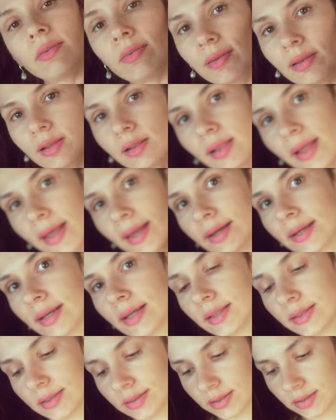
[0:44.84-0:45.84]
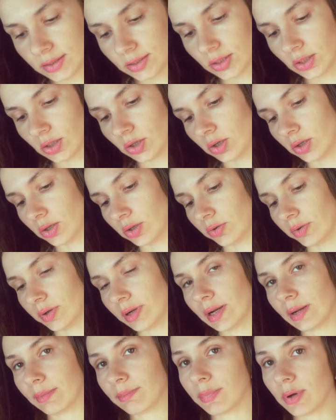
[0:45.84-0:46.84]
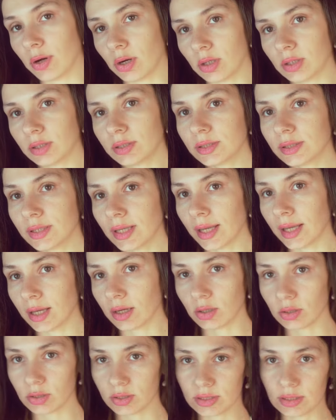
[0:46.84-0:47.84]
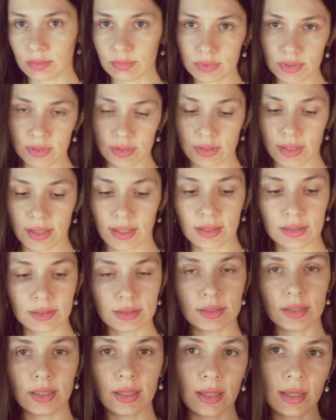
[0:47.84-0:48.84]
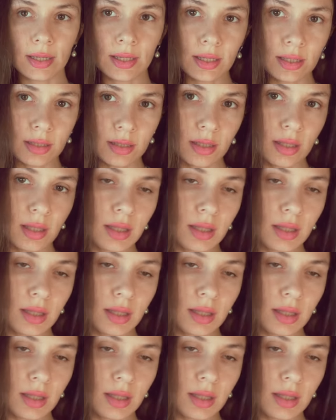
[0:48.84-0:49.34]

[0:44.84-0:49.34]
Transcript: I feel like it's your really birthday or something like that,